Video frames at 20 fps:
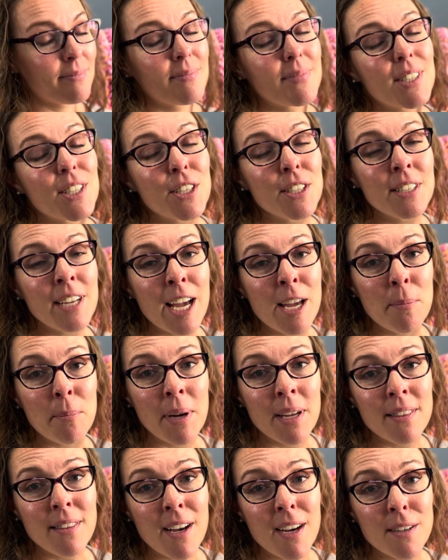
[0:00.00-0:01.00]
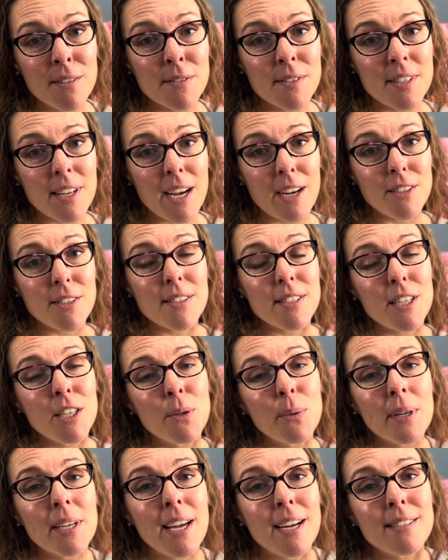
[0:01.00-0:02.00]
Good night, my loves. I'll see you
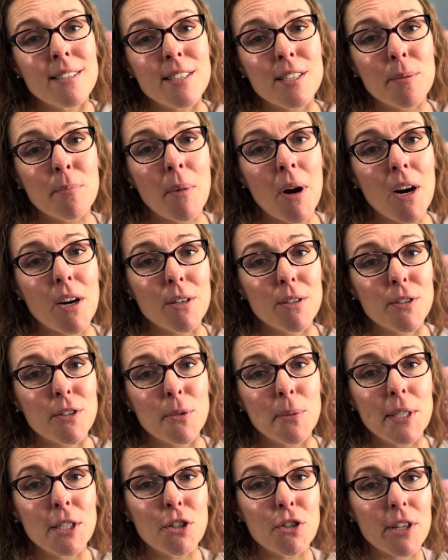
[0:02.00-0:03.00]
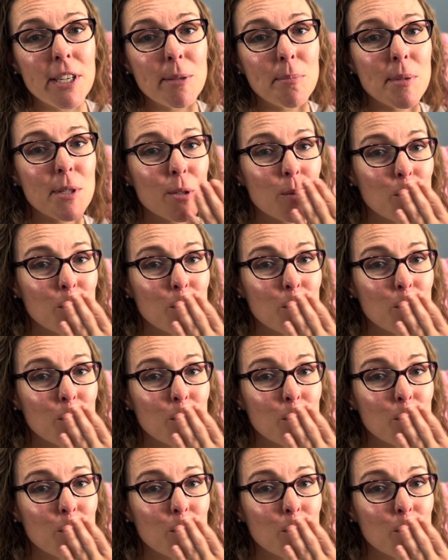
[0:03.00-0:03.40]
again tomorrow. Sweet dreams.